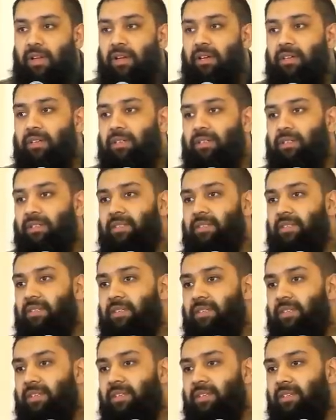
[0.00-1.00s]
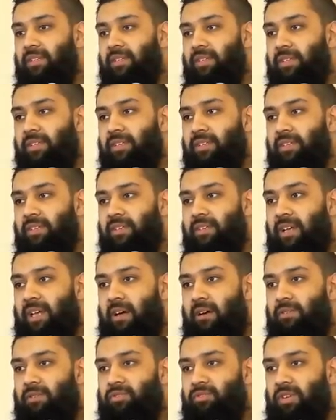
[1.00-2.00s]
Huh?
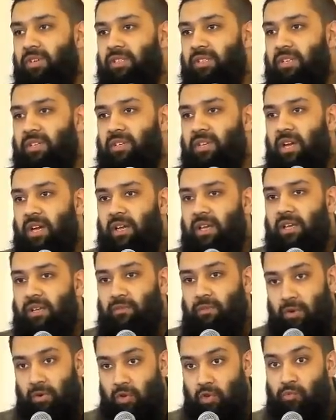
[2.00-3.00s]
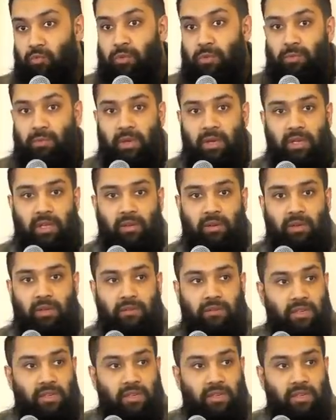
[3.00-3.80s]
How do you translate Shakir for a human being?